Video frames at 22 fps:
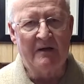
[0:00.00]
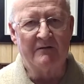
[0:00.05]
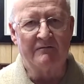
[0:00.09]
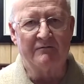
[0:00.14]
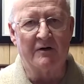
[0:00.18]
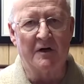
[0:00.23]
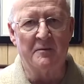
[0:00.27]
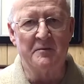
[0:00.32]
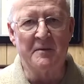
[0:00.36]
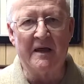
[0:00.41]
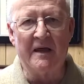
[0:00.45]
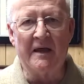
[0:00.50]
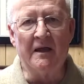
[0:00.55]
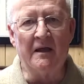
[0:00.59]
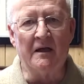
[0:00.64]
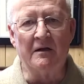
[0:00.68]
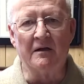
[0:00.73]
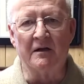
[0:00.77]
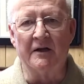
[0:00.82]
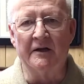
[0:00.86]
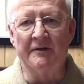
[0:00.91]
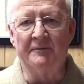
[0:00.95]
from
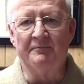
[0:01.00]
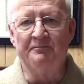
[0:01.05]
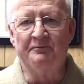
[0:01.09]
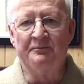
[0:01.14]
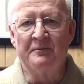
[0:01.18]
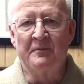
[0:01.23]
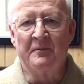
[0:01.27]
England,